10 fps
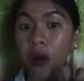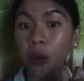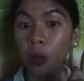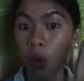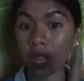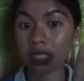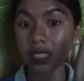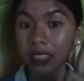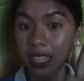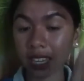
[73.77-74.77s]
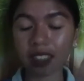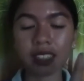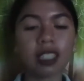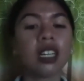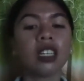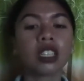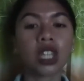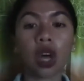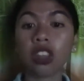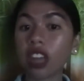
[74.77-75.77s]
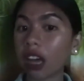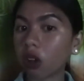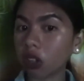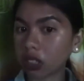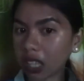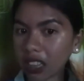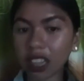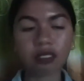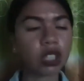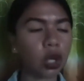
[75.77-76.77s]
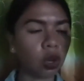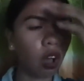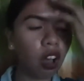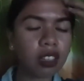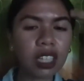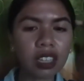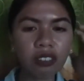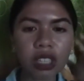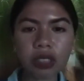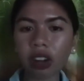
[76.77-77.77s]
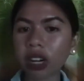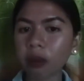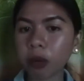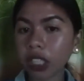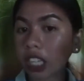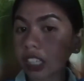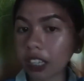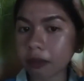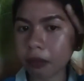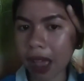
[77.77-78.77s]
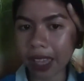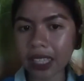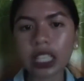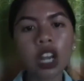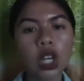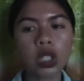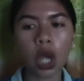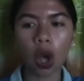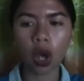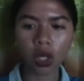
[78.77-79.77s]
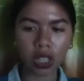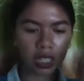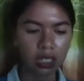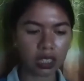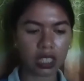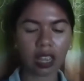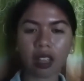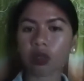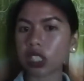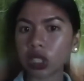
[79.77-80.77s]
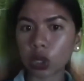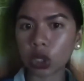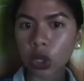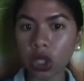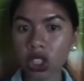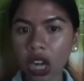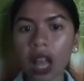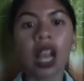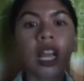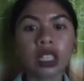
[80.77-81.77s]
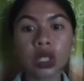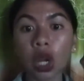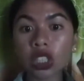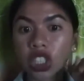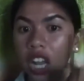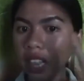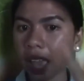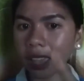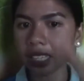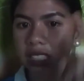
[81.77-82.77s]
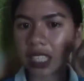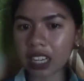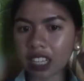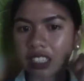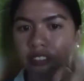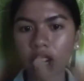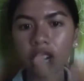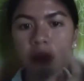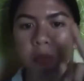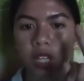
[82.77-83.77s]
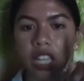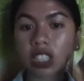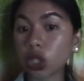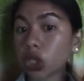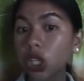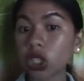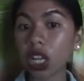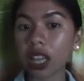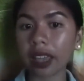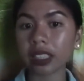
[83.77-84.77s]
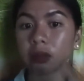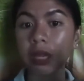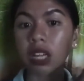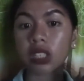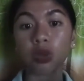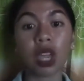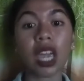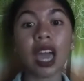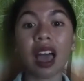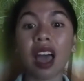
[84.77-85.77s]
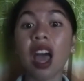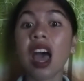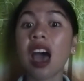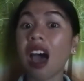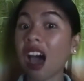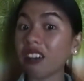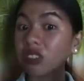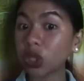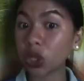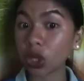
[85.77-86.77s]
one skill. So the cognitive. So cognitive is very important in mind. So the second one is the social. Socialize. It is very important to socialize because we have